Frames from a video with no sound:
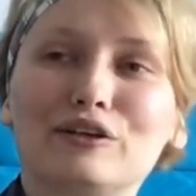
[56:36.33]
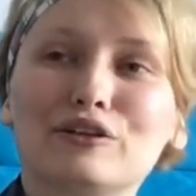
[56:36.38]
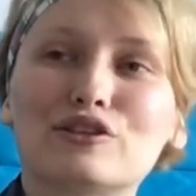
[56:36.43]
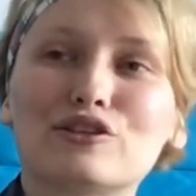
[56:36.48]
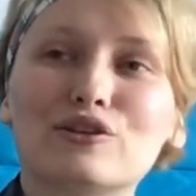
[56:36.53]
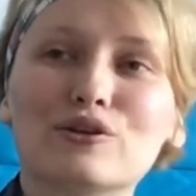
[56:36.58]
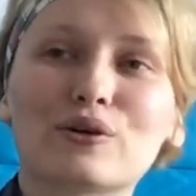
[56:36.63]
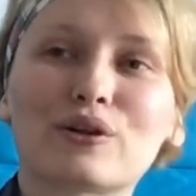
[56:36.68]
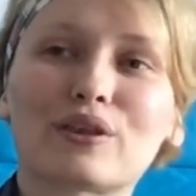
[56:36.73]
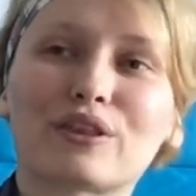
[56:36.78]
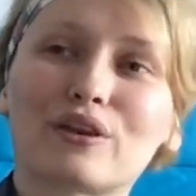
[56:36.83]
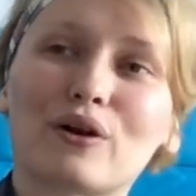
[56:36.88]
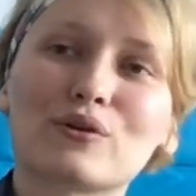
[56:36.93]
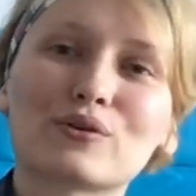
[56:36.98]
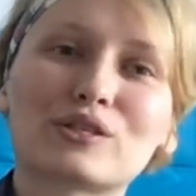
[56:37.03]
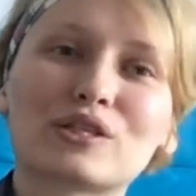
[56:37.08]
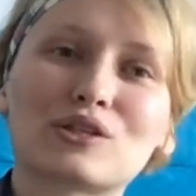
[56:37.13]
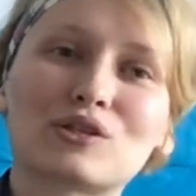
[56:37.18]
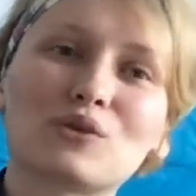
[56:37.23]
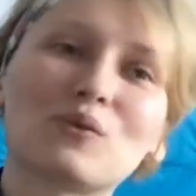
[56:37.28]
took
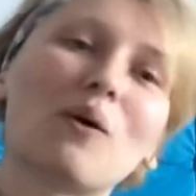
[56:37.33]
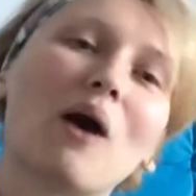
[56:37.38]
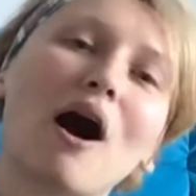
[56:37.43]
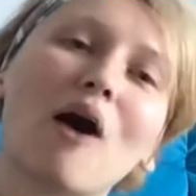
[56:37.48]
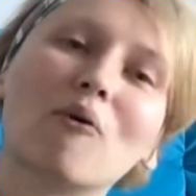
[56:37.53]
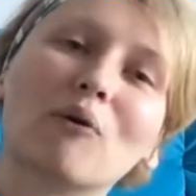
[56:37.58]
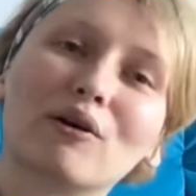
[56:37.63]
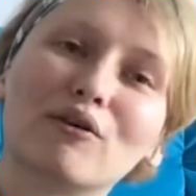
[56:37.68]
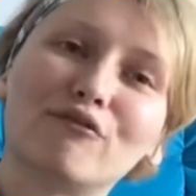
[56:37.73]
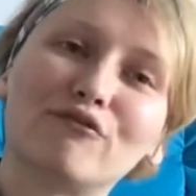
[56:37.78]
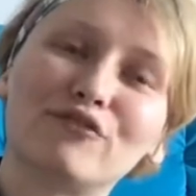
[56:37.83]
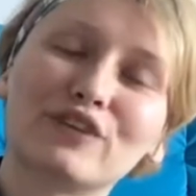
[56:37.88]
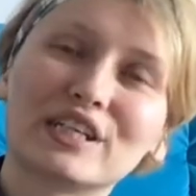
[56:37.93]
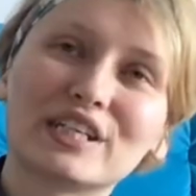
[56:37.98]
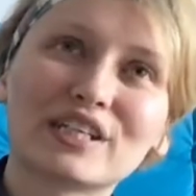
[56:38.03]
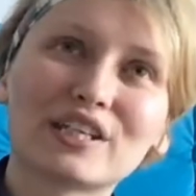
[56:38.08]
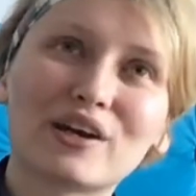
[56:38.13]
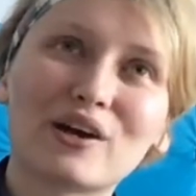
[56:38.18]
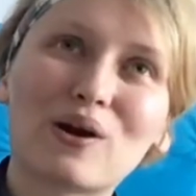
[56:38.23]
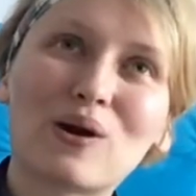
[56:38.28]
those two hour
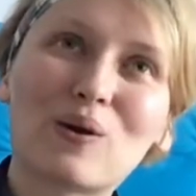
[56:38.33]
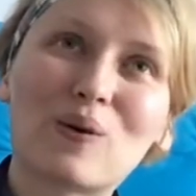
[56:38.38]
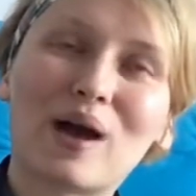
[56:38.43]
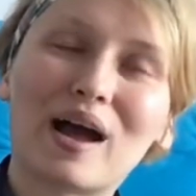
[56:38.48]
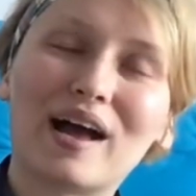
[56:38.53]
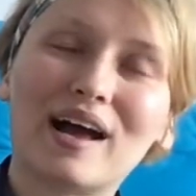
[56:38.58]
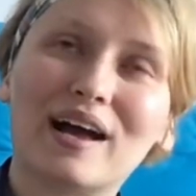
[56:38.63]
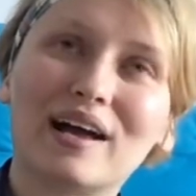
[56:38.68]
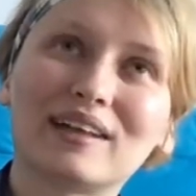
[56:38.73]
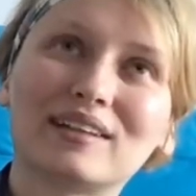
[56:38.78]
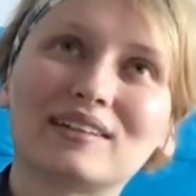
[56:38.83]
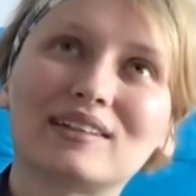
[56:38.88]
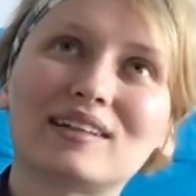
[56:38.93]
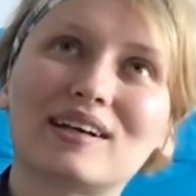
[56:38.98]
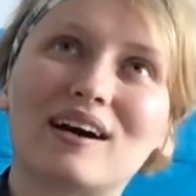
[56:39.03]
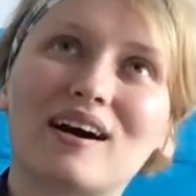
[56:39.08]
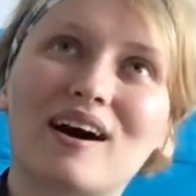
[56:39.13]
video and